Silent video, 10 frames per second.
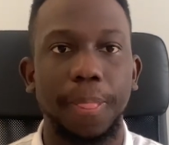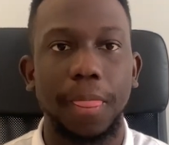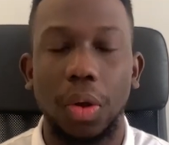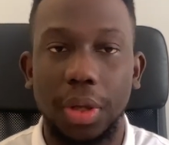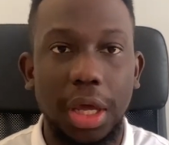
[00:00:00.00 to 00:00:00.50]

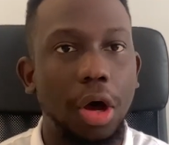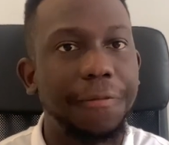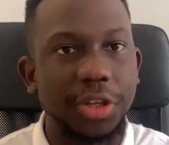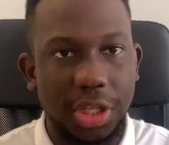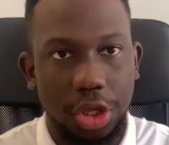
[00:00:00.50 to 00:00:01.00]
Okay,
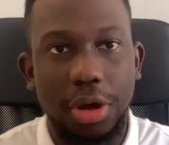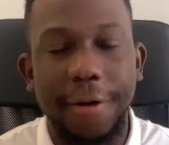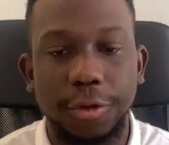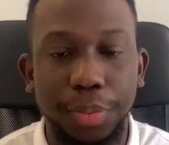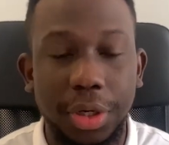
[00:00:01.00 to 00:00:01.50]
obviously you have
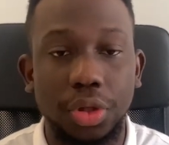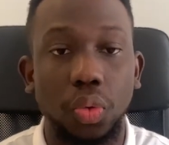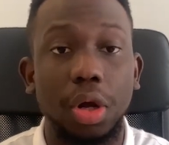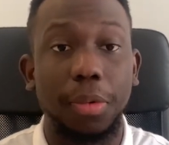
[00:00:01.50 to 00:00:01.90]
to put in the work,